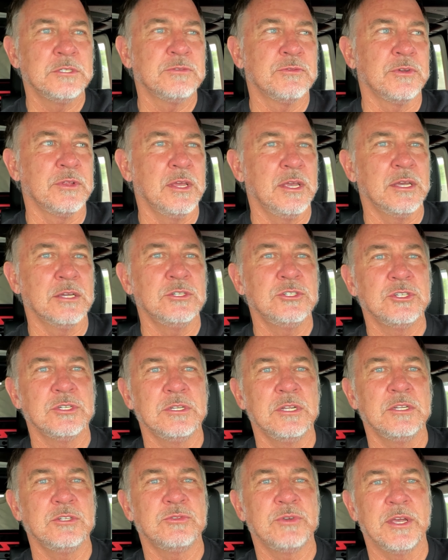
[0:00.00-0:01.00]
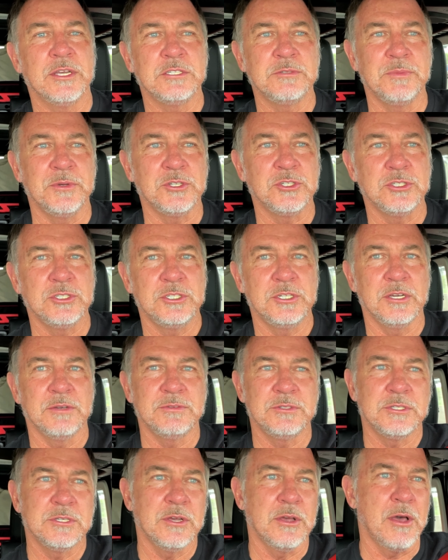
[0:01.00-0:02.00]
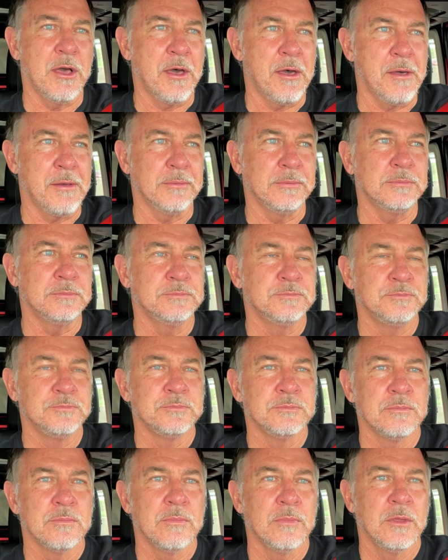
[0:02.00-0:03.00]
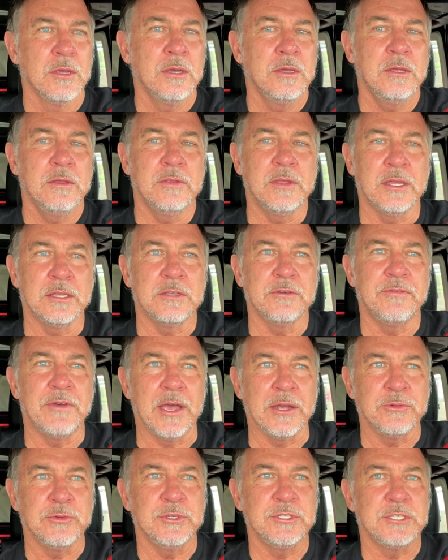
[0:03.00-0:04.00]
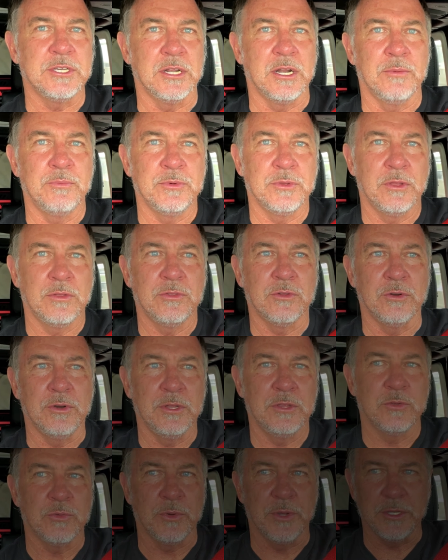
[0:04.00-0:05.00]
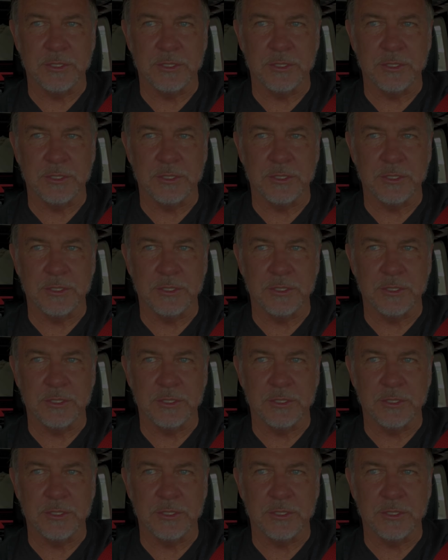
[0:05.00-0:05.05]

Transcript: for the engine and transmission shifts that the factory set up with the 33s.